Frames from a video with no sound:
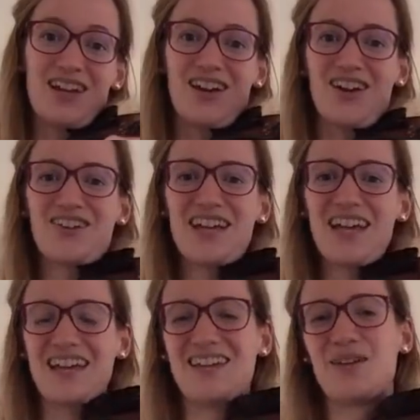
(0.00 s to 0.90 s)

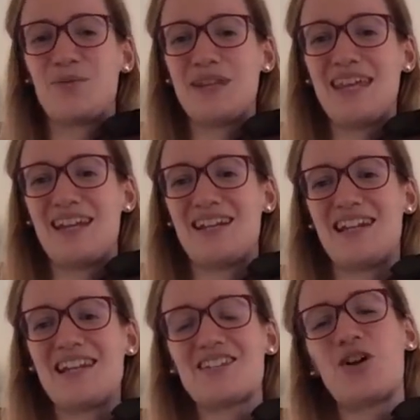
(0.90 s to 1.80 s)
Okay, we did it.
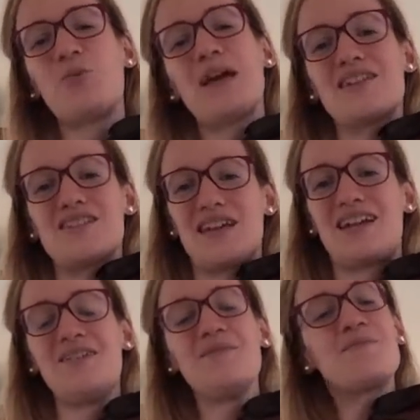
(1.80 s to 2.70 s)
Let's go back
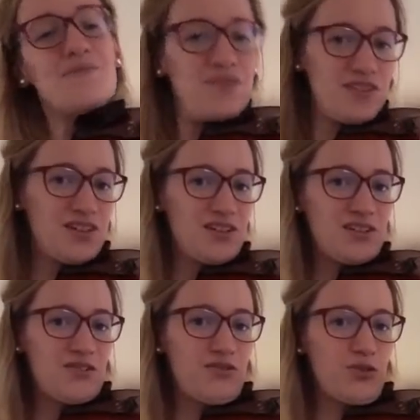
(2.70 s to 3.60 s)
together.
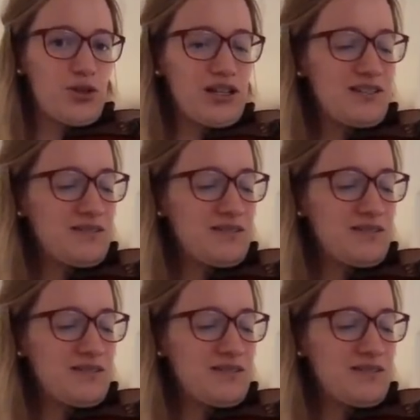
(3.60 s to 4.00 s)
Four,